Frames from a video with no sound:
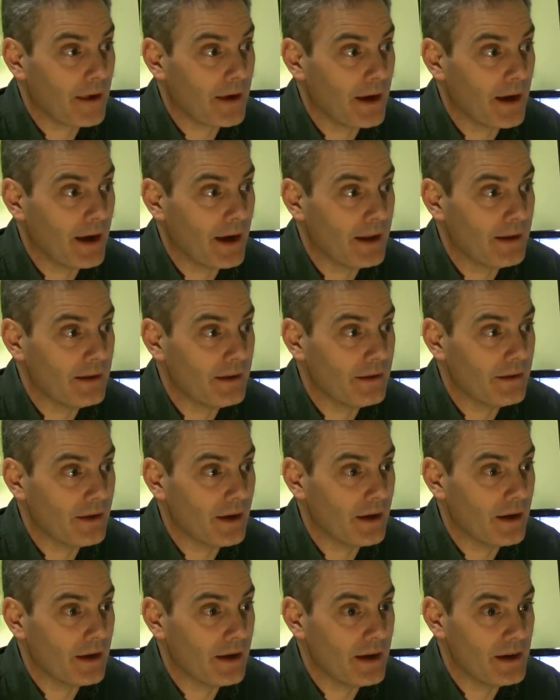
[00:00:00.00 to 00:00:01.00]

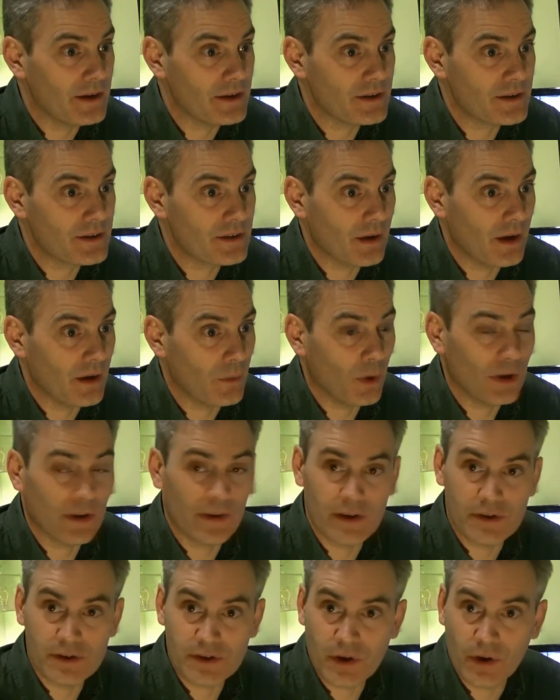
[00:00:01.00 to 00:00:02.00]
is one of
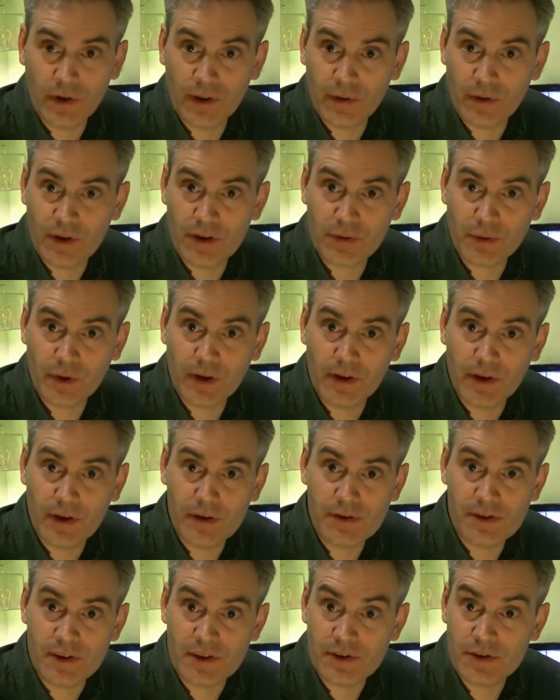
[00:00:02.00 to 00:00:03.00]
those is gone. There are 3 of
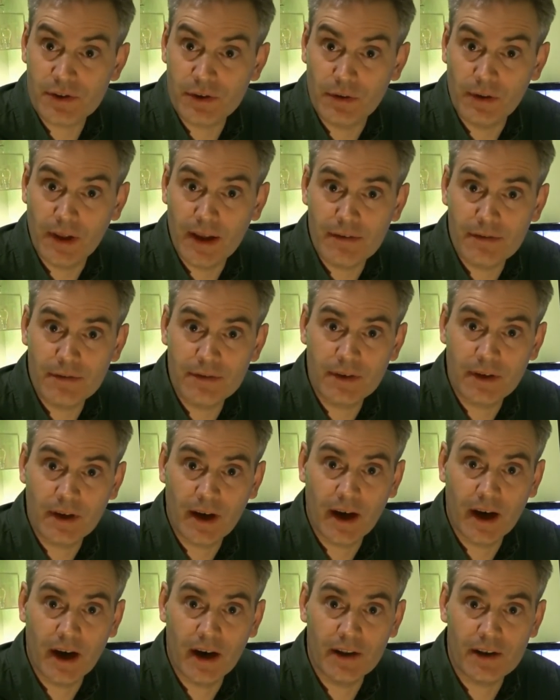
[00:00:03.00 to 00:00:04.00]
those, so there's 2 left,
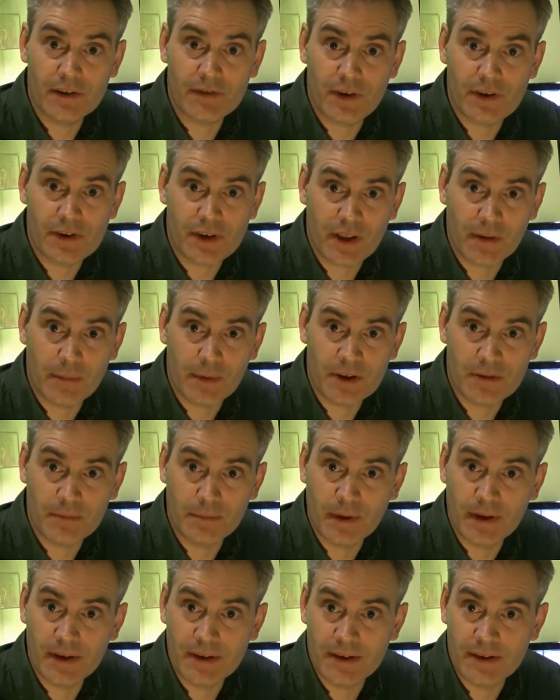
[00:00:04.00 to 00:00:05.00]
and there's various other bits and
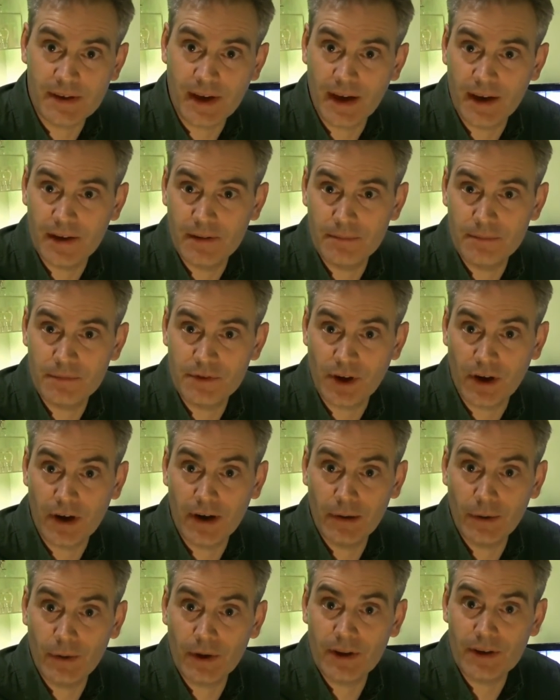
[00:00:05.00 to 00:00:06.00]
pieces. Get a
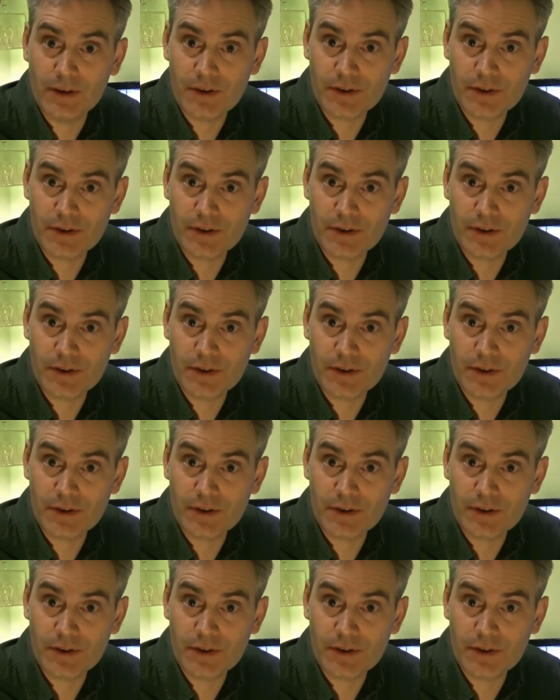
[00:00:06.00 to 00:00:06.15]
dialogue in